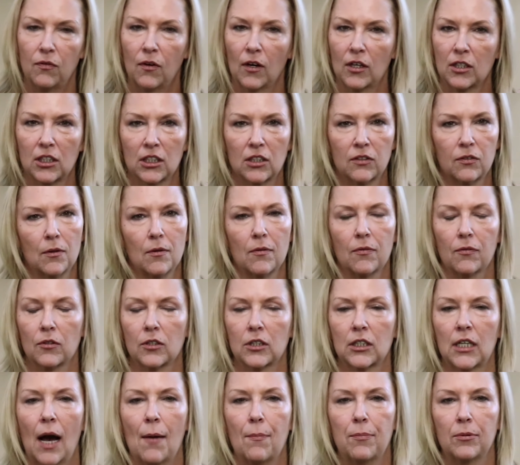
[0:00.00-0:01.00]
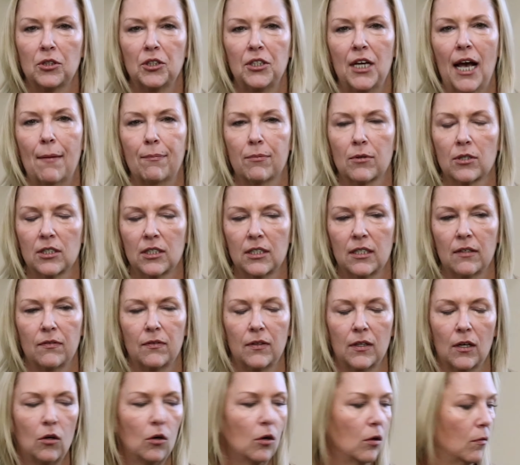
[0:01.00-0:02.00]
far, just from the first couple chapters
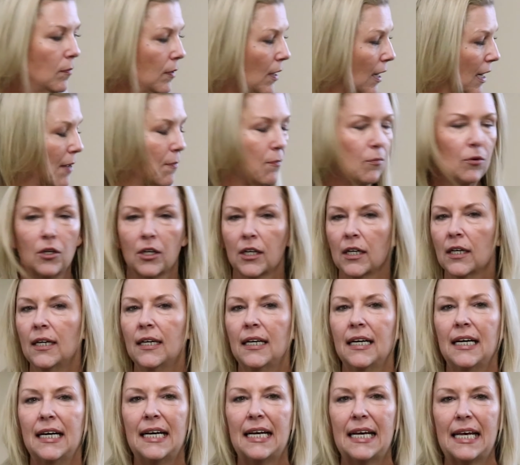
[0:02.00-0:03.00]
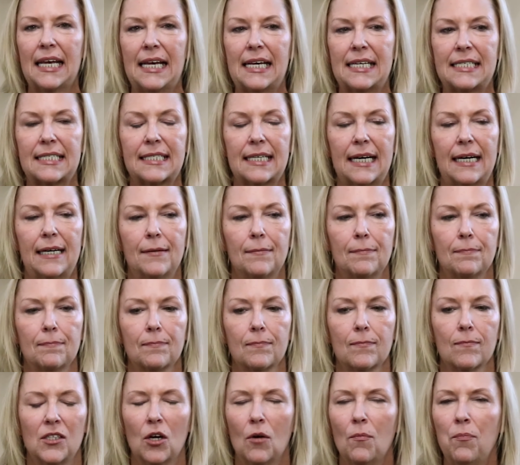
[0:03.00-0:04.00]
of the Homebody book, is
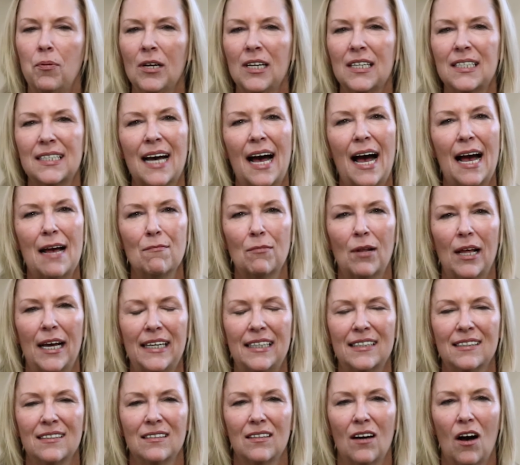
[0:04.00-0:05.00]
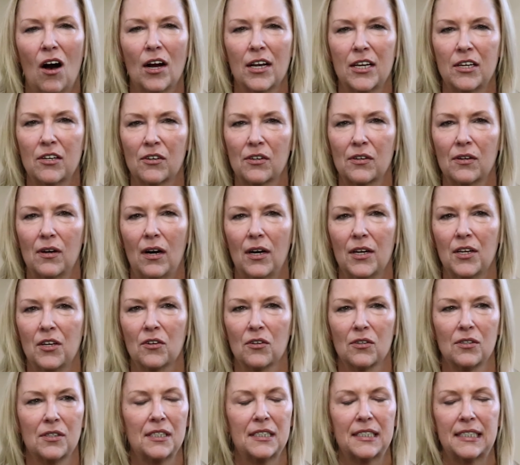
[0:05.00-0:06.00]
don't put a timeline on
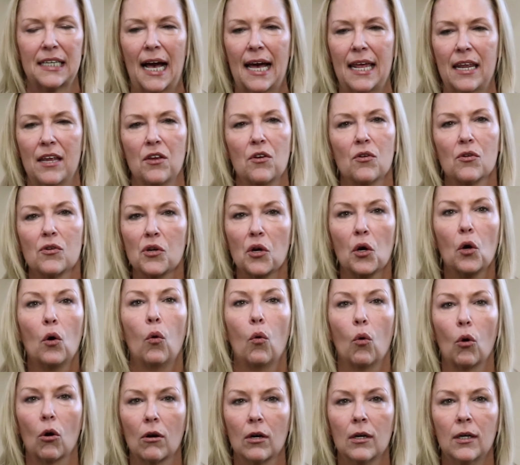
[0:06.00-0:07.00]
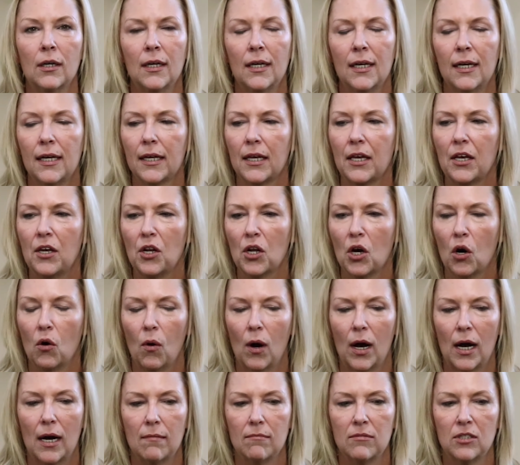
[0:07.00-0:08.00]
your design and your decor. You
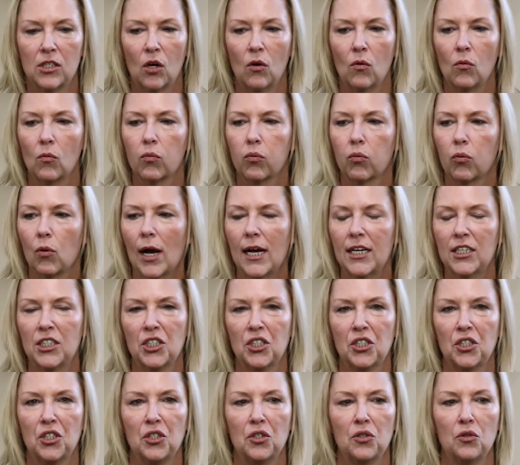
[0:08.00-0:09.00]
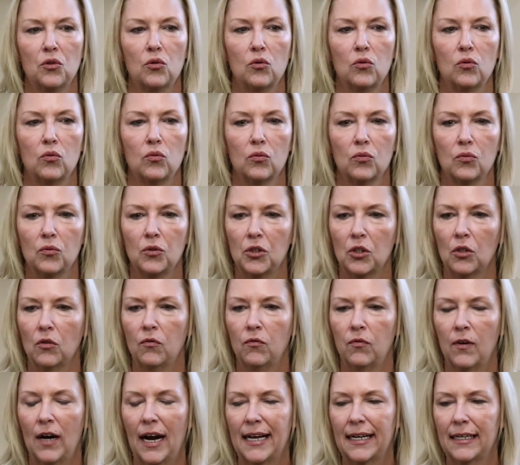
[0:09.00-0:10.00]
know, don't rush to, you know,
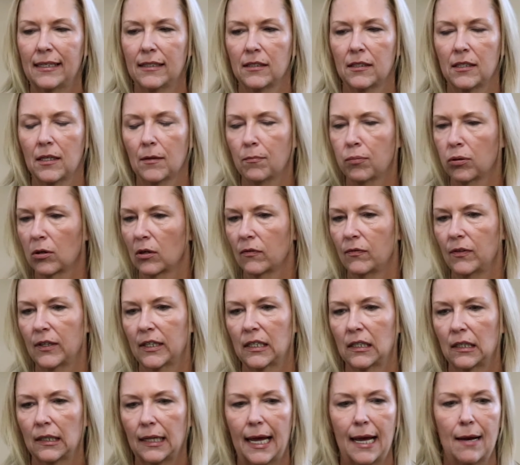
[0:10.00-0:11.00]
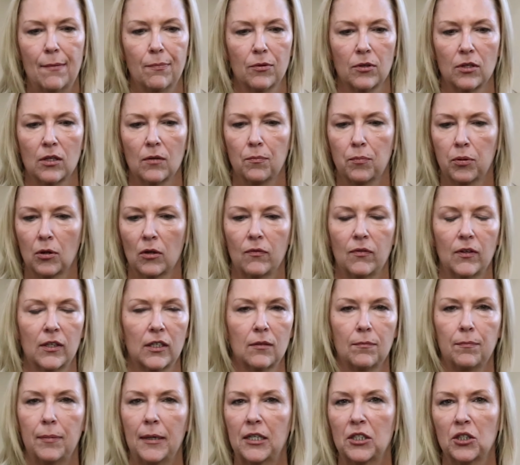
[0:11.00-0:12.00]
find the perfect lamp or the
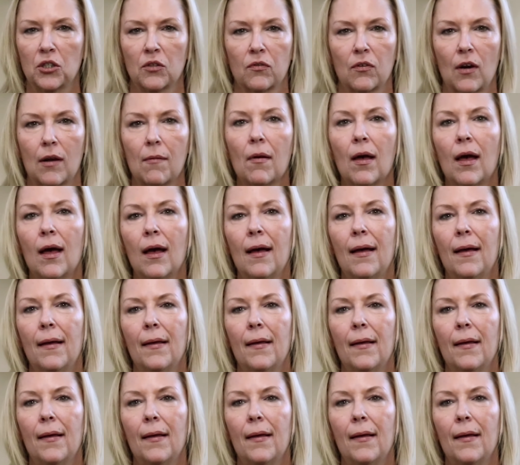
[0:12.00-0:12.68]
perfect picture frame.